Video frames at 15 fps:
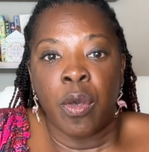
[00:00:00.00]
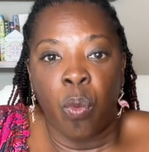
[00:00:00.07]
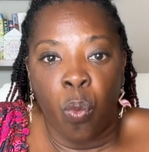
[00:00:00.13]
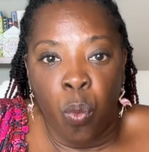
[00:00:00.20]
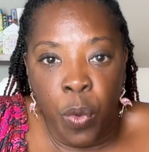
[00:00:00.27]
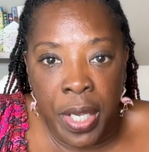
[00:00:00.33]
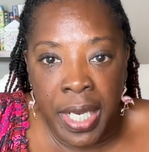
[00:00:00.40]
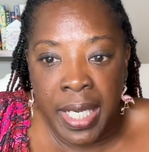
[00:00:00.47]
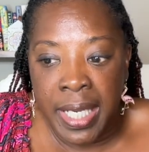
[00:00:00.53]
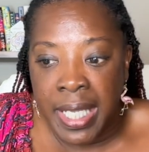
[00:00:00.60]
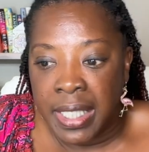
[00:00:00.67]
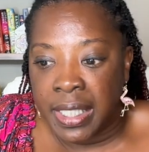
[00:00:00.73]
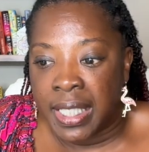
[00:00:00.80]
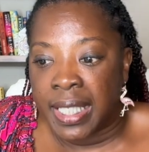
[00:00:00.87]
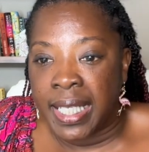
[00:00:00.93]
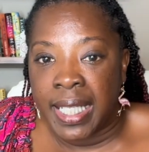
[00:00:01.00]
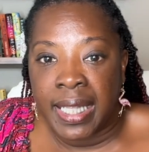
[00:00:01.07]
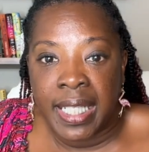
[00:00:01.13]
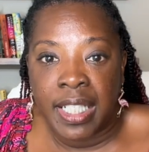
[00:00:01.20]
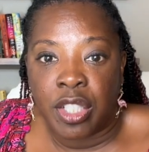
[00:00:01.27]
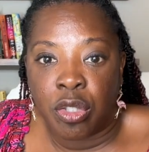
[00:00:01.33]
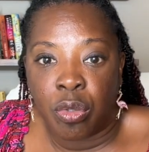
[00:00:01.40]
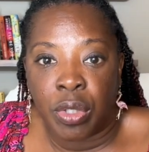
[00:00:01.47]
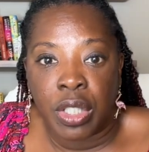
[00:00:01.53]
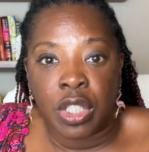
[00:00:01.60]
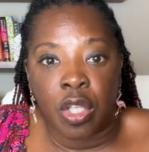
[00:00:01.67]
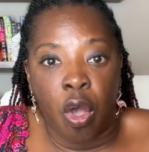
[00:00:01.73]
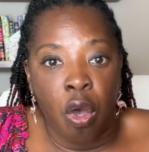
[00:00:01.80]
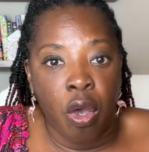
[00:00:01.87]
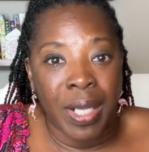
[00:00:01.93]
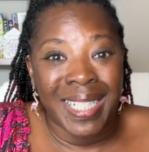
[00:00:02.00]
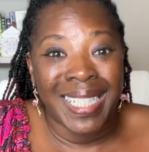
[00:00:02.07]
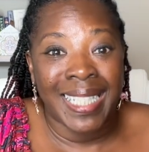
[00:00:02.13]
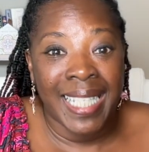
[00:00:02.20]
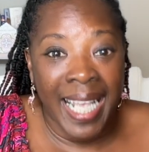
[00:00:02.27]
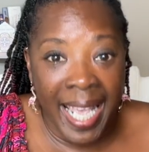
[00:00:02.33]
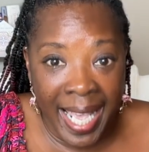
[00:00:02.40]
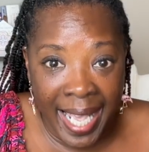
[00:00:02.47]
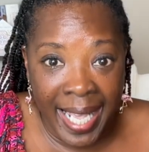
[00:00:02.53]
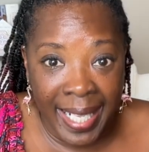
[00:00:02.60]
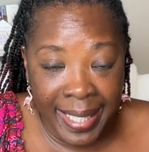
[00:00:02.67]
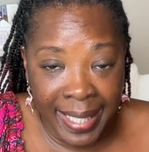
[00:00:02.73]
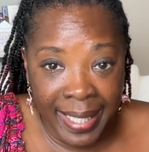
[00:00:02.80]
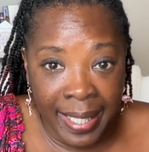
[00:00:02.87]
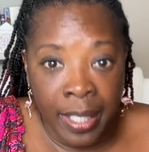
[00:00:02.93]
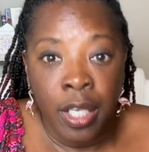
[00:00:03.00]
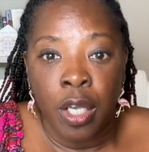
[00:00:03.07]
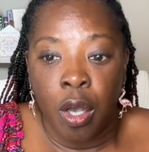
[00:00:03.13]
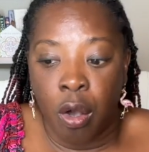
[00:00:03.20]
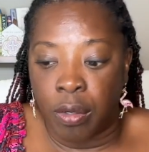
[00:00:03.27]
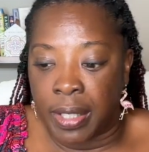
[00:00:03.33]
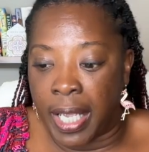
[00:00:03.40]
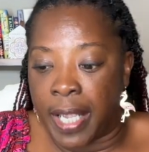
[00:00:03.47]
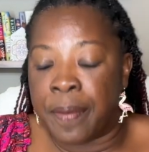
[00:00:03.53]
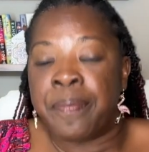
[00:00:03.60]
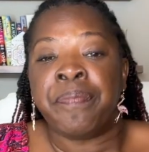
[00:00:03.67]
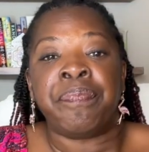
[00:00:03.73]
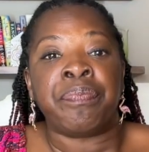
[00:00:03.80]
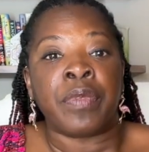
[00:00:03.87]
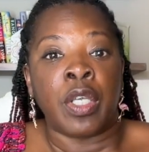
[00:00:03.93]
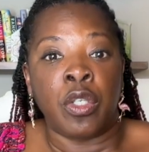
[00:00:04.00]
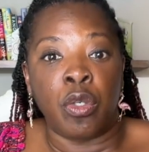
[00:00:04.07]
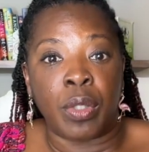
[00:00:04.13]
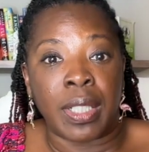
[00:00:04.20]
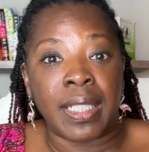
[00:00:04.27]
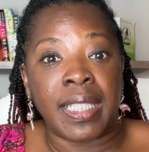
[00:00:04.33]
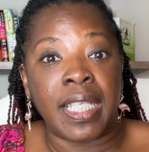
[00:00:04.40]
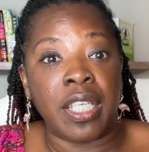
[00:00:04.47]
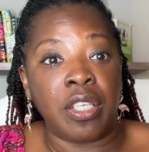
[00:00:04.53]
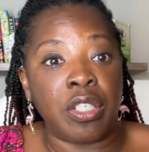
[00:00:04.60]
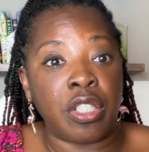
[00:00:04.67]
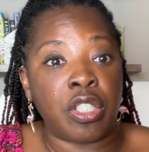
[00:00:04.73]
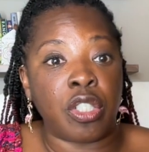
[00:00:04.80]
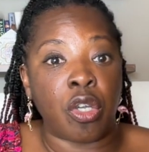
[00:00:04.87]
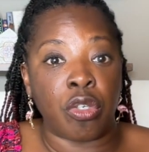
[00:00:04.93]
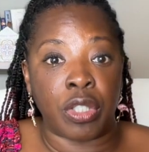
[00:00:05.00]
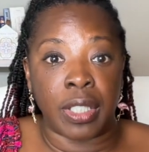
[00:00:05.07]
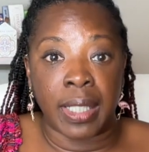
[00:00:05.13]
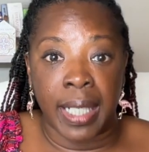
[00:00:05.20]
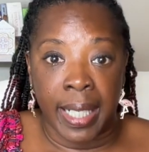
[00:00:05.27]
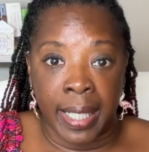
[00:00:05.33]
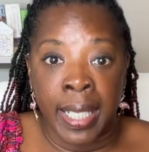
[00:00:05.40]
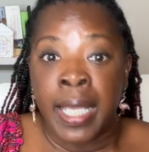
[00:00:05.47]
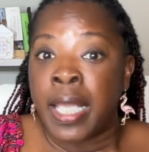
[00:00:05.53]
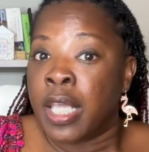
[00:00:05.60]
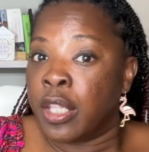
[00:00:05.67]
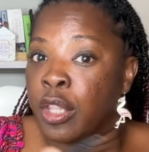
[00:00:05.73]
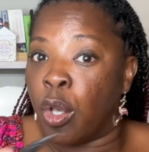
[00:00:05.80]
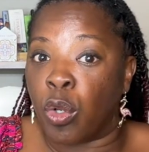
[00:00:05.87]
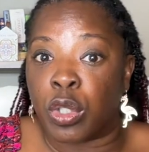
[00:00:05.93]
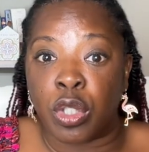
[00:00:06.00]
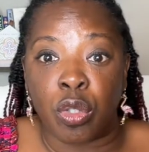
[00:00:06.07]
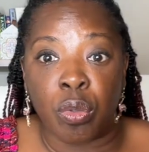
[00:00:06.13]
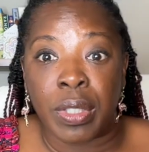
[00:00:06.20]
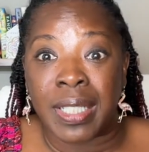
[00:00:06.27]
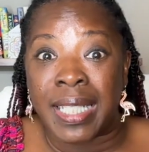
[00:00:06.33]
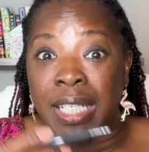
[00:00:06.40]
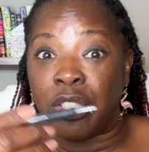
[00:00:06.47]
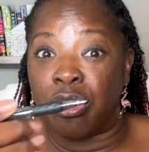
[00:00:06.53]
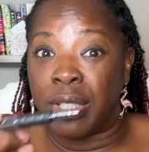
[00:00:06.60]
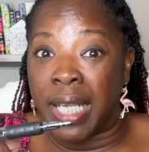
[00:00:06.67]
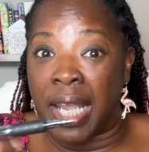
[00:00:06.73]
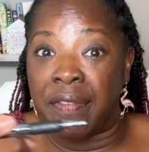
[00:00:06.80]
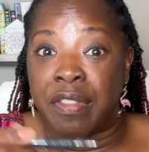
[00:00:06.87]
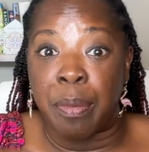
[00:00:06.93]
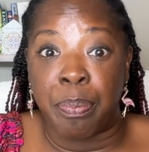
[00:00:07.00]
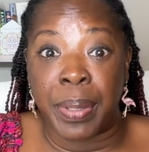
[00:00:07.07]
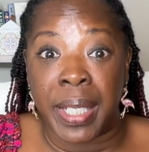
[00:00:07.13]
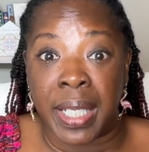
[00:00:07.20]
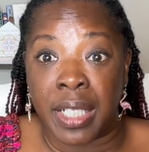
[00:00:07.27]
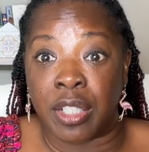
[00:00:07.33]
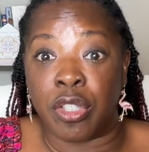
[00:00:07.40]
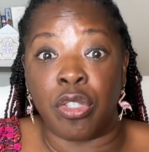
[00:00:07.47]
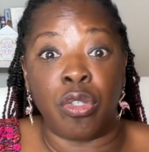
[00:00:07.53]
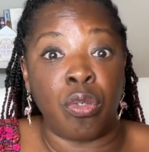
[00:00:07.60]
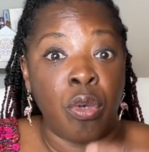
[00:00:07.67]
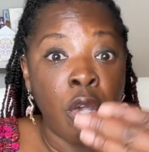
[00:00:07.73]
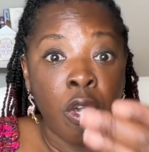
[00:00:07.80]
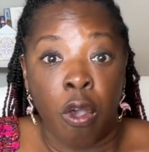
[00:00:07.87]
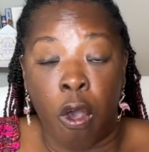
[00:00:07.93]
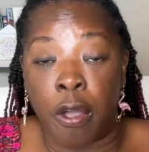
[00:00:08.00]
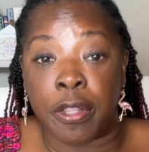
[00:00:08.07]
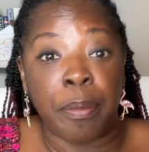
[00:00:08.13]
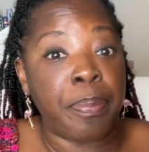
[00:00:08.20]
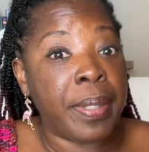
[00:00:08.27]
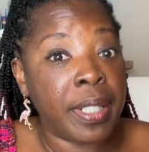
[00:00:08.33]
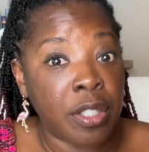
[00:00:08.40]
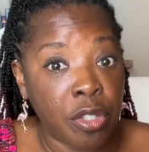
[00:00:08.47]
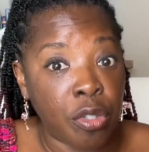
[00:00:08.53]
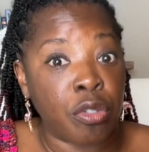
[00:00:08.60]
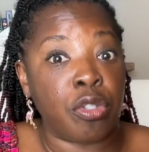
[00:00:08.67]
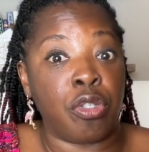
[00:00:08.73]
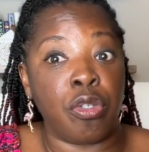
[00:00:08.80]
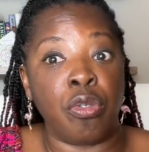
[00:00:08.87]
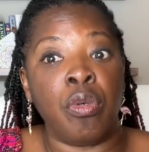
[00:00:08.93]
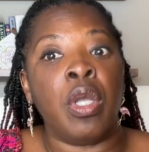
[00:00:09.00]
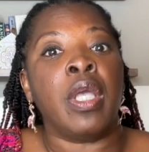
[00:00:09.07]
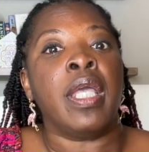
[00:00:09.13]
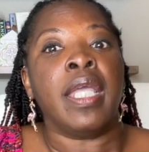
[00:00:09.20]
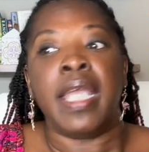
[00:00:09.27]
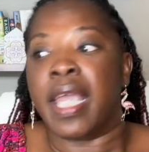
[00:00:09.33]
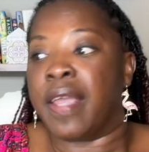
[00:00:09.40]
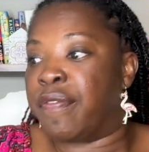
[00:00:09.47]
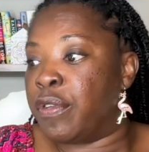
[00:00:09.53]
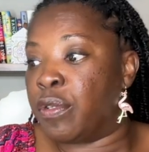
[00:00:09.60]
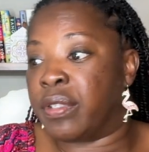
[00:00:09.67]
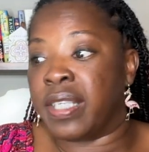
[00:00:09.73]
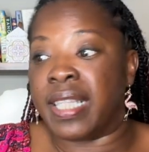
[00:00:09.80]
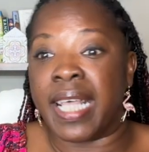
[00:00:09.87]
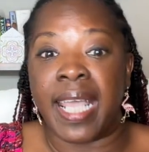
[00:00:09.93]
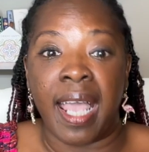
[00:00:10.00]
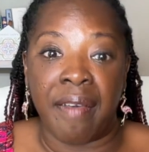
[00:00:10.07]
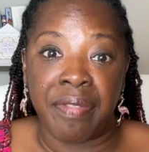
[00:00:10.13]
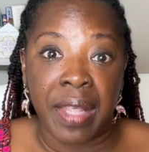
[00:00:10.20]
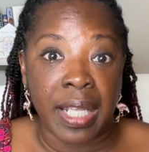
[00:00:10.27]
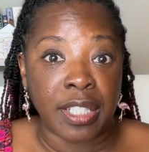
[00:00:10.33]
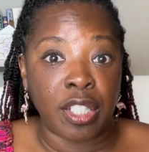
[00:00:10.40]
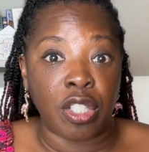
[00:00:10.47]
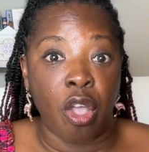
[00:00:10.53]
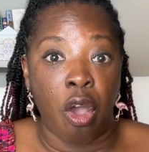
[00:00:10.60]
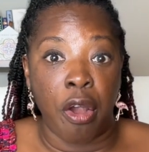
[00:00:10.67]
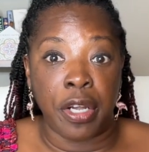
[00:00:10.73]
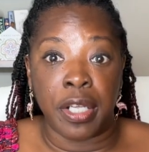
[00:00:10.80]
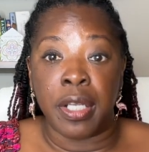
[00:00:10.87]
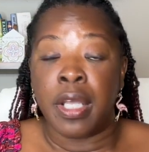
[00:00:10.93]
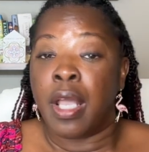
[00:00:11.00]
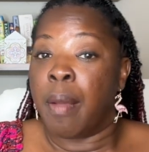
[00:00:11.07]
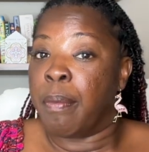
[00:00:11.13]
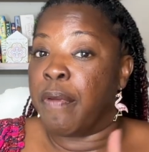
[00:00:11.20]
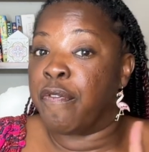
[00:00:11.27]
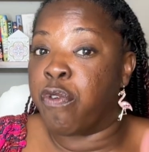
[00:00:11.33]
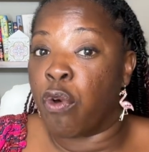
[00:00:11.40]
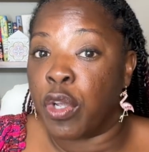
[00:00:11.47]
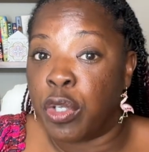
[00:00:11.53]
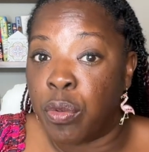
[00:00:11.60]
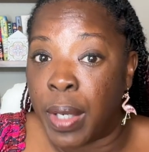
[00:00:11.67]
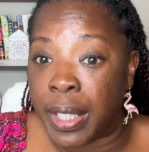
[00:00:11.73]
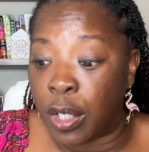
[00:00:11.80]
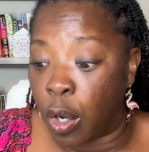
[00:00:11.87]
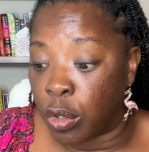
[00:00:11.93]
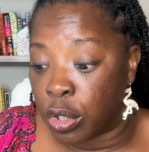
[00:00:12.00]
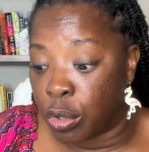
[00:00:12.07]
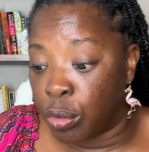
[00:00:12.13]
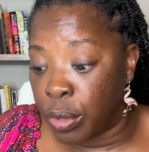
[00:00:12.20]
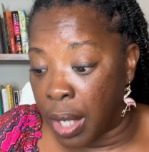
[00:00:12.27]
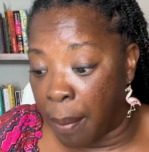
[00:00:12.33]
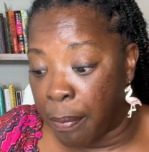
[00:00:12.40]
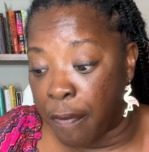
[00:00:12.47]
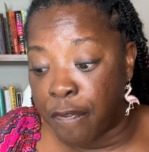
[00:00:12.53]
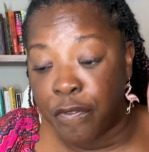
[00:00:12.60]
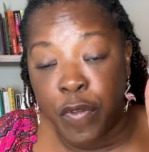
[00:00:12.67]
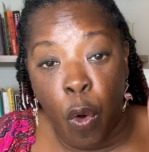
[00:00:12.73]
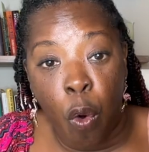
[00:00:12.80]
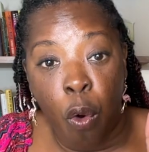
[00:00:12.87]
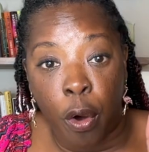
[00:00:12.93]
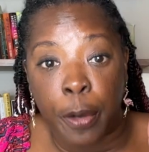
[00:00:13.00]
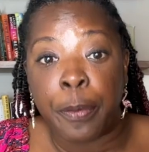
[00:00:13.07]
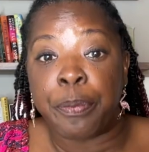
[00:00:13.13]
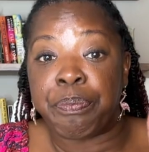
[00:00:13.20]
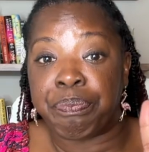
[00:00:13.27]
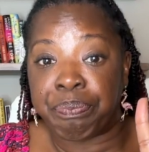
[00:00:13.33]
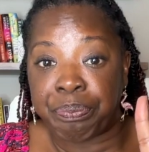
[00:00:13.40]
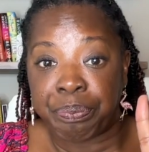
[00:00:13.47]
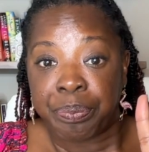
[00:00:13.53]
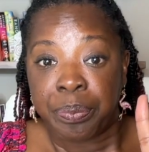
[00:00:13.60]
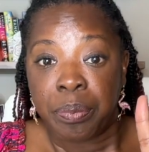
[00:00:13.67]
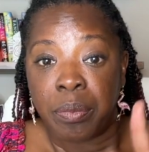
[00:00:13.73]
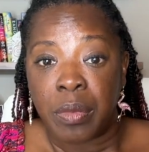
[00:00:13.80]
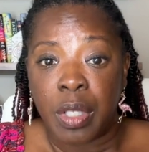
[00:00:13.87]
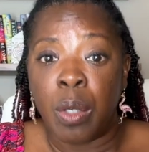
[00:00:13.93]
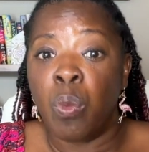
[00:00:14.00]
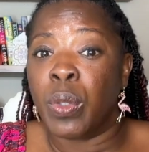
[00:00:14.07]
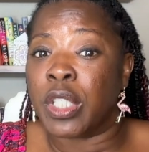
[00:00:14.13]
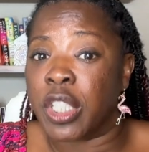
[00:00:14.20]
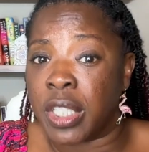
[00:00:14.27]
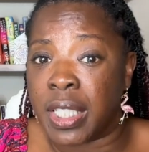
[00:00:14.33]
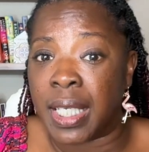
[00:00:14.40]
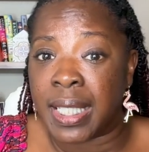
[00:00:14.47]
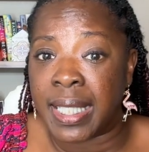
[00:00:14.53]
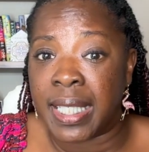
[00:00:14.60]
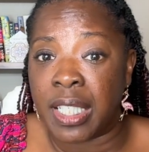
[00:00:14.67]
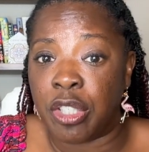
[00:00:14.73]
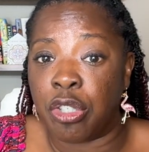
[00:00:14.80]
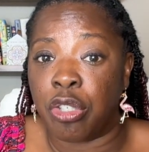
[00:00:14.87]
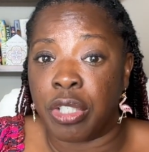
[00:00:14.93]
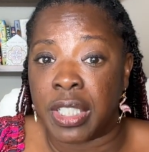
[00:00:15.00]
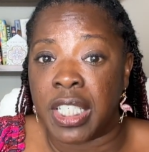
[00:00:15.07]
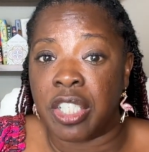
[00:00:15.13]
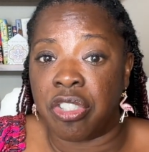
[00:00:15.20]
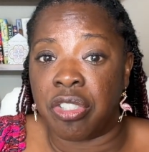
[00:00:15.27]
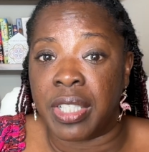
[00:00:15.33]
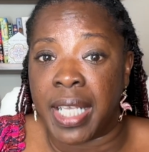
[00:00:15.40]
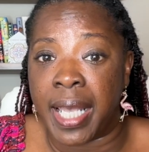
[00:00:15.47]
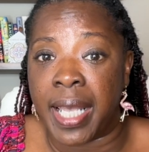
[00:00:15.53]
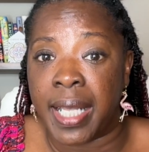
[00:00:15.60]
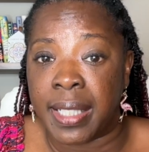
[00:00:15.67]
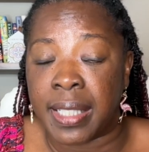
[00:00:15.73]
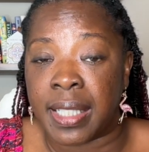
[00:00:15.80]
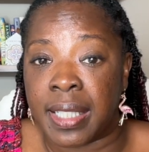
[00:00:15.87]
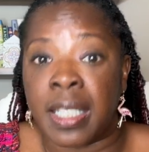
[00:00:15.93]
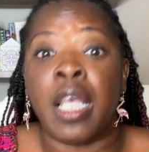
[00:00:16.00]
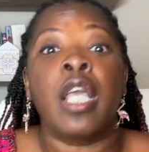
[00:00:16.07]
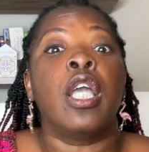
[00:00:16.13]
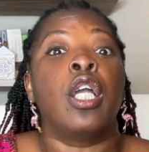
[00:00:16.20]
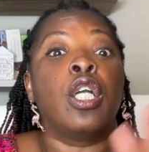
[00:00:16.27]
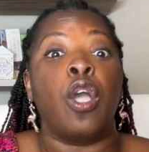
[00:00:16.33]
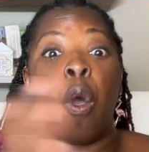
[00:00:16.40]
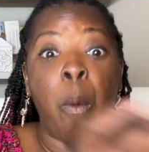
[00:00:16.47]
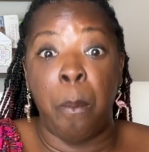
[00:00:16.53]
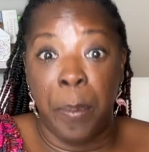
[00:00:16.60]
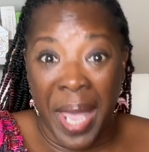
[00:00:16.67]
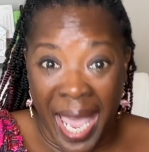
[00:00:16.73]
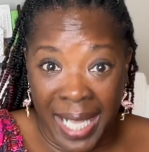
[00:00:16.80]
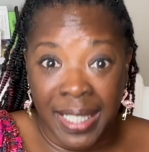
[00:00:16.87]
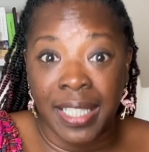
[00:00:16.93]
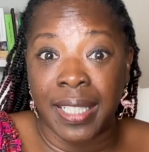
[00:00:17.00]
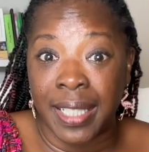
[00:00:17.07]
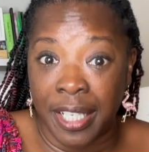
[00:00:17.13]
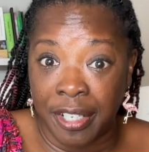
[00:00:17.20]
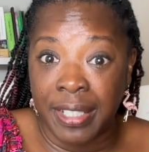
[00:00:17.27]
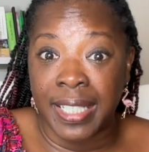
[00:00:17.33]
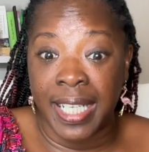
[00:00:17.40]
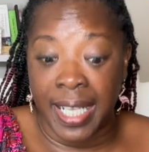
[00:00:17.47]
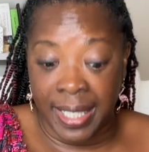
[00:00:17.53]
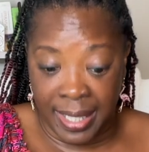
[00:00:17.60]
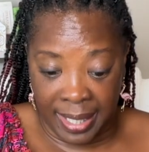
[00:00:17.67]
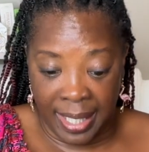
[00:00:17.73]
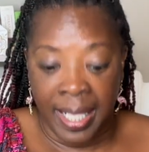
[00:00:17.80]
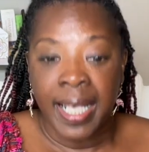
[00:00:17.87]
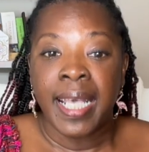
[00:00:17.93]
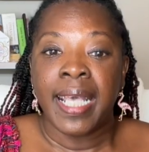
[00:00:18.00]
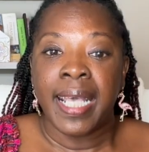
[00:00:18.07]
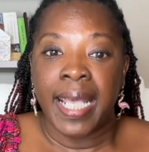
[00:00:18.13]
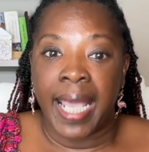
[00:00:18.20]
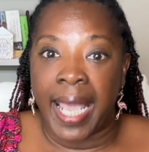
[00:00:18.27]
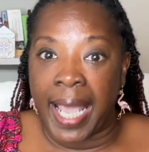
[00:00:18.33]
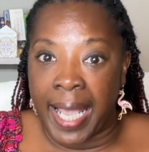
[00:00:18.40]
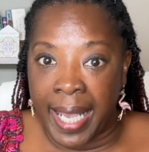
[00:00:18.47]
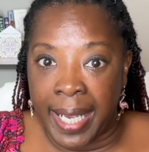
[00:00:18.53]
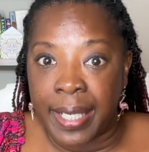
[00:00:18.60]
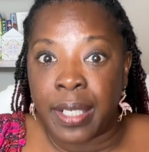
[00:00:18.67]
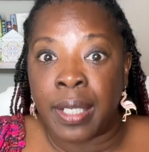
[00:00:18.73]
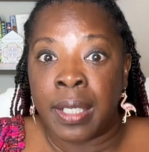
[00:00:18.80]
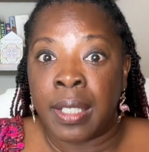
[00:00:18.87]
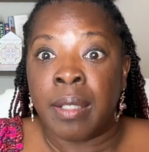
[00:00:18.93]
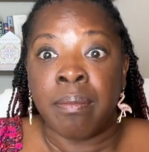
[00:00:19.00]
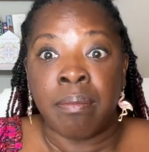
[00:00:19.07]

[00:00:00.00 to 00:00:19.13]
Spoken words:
We need to get these students on task. Okay? You continue to circulate those students that you gave the pen to or the pencil to. If you see they have not started, before you go to number 4, which is to attend to your teacher tasks, go back to their desk and